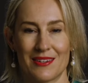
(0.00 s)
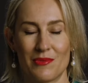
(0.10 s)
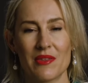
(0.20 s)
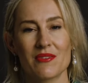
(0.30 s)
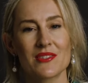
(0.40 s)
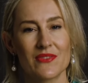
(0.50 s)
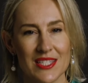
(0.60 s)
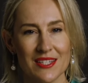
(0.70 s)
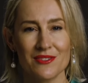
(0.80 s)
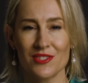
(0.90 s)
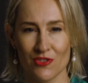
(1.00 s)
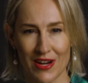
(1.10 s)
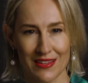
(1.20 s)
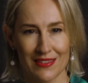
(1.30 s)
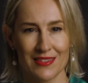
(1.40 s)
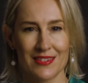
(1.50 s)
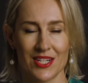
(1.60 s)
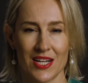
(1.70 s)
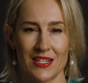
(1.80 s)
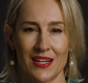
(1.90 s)
Whether it's physical strength,
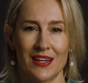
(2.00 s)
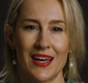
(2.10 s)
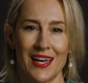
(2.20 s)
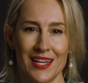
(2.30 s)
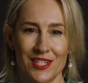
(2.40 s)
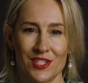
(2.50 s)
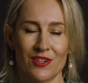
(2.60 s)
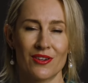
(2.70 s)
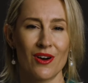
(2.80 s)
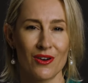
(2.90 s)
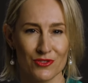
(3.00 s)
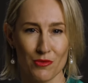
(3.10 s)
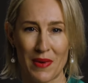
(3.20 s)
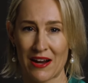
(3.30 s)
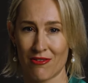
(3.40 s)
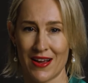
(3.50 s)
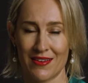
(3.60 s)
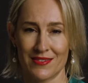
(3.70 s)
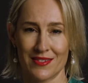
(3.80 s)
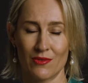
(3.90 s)
gender, age, cultural
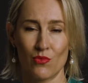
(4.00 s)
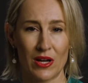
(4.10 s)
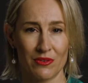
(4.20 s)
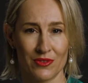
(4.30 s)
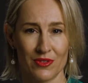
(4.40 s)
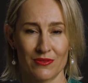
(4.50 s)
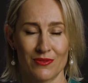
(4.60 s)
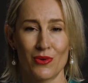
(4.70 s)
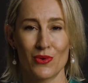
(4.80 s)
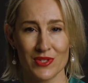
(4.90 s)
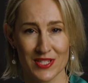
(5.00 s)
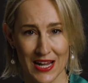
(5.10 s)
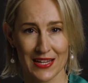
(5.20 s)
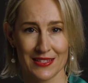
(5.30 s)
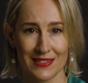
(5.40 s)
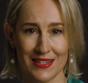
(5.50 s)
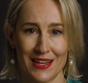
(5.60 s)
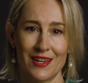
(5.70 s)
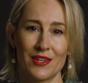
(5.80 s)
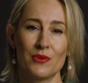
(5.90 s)
background, wealth, or status,
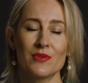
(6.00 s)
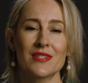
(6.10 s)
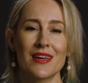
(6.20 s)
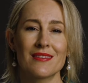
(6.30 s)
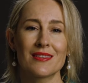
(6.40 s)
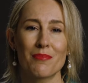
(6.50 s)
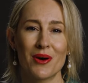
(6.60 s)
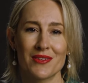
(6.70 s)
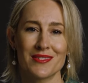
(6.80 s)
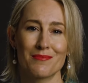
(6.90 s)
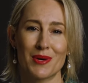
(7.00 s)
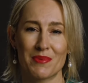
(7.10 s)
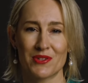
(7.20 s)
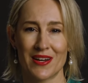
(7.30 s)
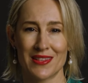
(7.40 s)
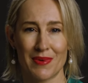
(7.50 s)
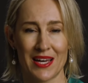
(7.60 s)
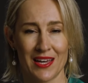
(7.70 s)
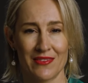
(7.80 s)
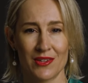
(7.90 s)
you will see that the person perpetrating the
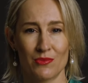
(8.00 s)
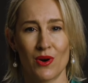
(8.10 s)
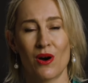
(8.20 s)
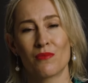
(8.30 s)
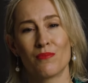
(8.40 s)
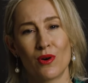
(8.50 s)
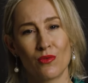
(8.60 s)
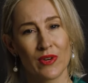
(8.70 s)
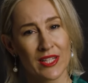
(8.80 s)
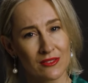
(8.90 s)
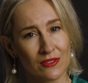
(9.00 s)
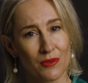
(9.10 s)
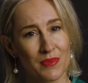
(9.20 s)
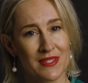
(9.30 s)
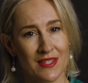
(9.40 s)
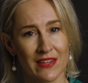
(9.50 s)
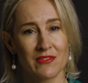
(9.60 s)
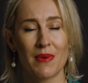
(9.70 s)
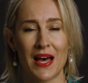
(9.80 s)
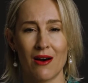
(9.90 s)
behaviour will hold more real or
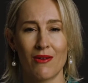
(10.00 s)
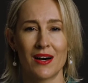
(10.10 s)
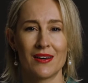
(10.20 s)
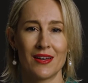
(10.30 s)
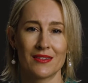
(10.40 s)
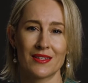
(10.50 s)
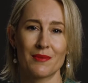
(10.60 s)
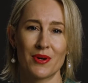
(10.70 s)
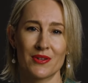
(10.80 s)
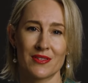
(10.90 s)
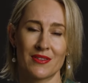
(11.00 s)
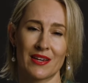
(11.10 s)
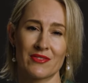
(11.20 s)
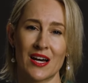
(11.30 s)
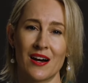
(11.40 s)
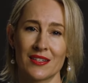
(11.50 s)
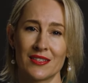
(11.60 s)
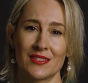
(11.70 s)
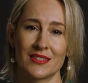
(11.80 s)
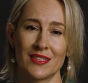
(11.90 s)
perceived power than the person they have
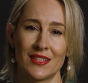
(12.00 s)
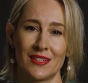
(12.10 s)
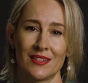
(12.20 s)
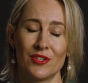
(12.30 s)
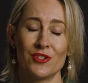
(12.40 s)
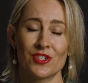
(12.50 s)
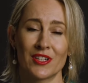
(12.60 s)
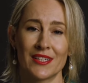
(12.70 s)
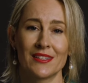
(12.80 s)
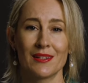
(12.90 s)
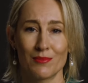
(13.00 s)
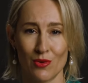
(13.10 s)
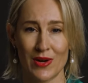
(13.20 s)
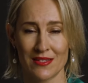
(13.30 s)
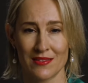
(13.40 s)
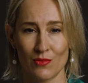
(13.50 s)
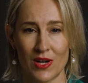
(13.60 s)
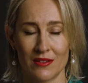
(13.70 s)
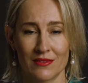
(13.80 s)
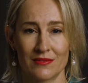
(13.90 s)
targeted, usually in more ways than
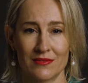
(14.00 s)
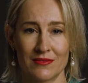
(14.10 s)
one.